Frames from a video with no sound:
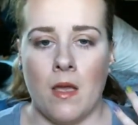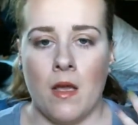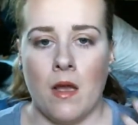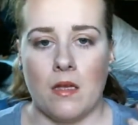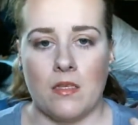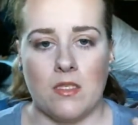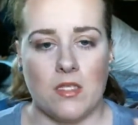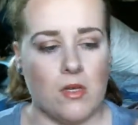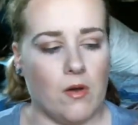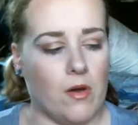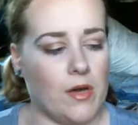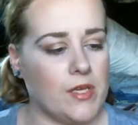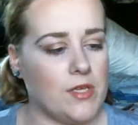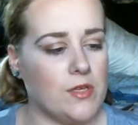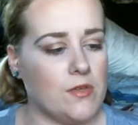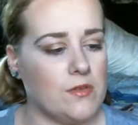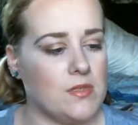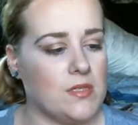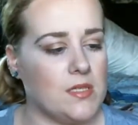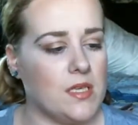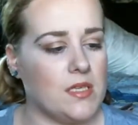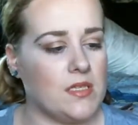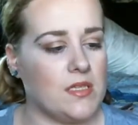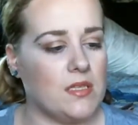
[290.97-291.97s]
So I
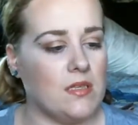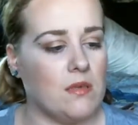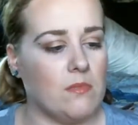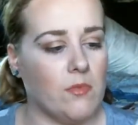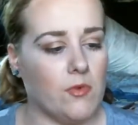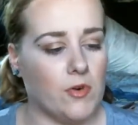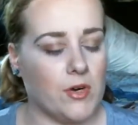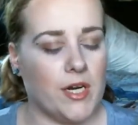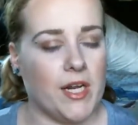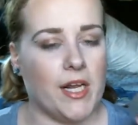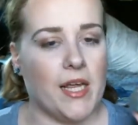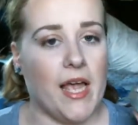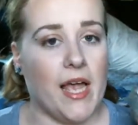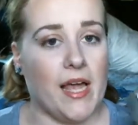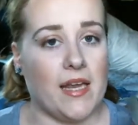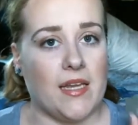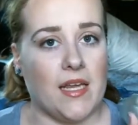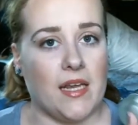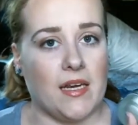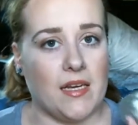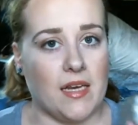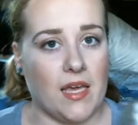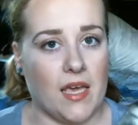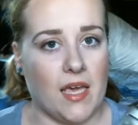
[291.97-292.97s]
use this in the morning and
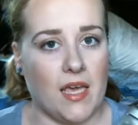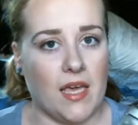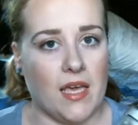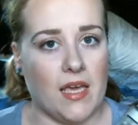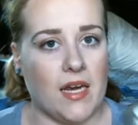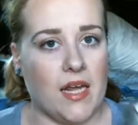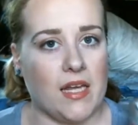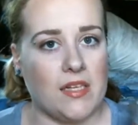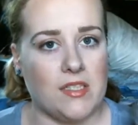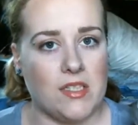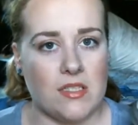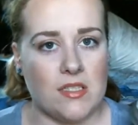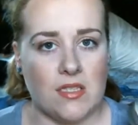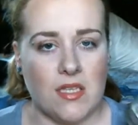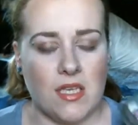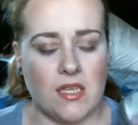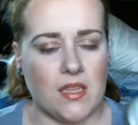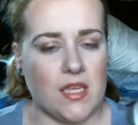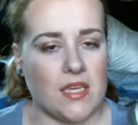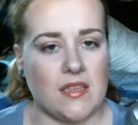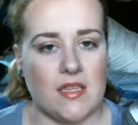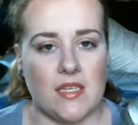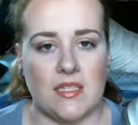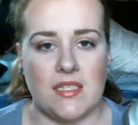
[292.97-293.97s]
at night, and I just need
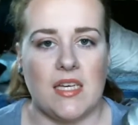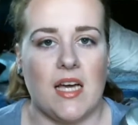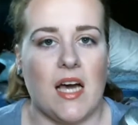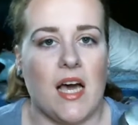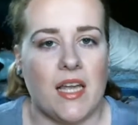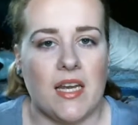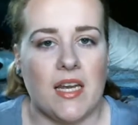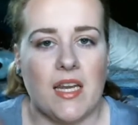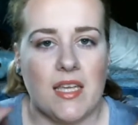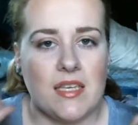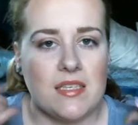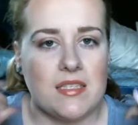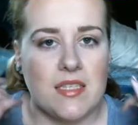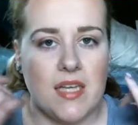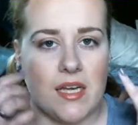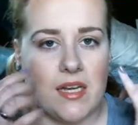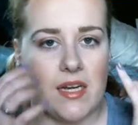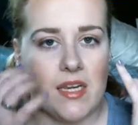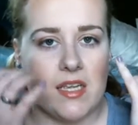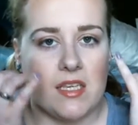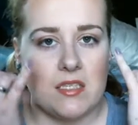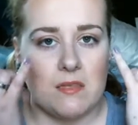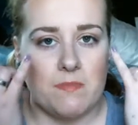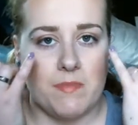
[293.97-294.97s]
the
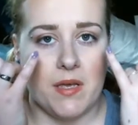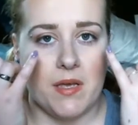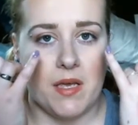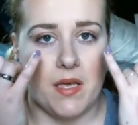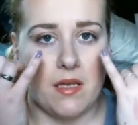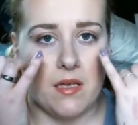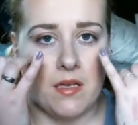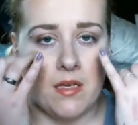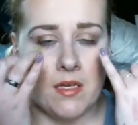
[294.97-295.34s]
tiniest bit.